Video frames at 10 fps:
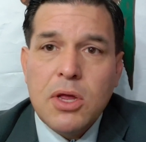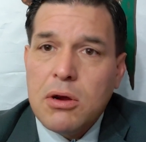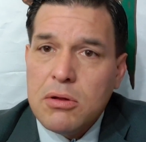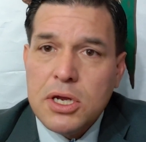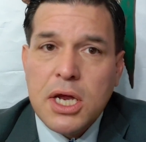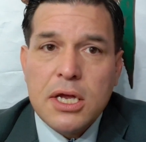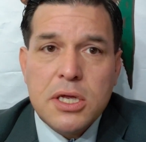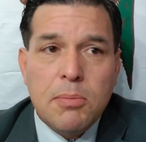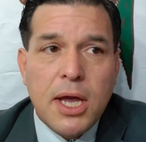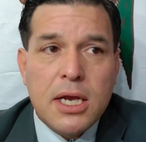the early days
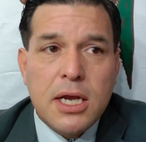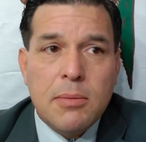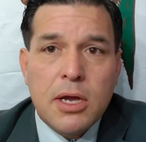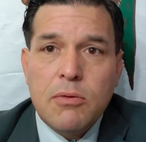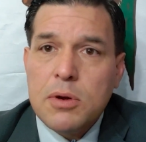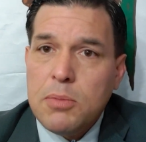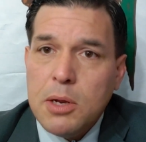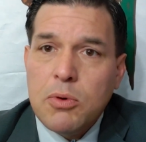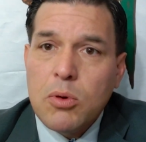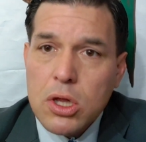of the pandemic, when
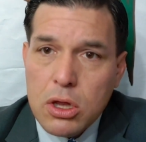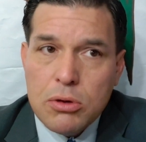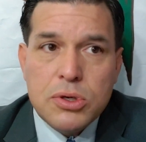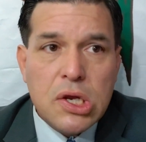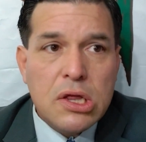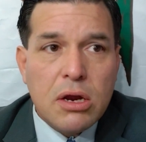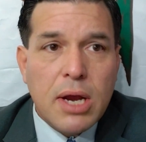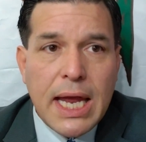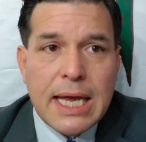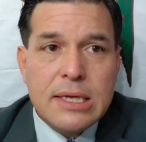people were losing their
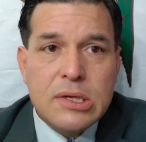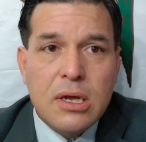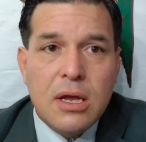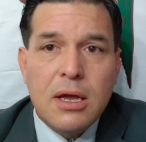heads.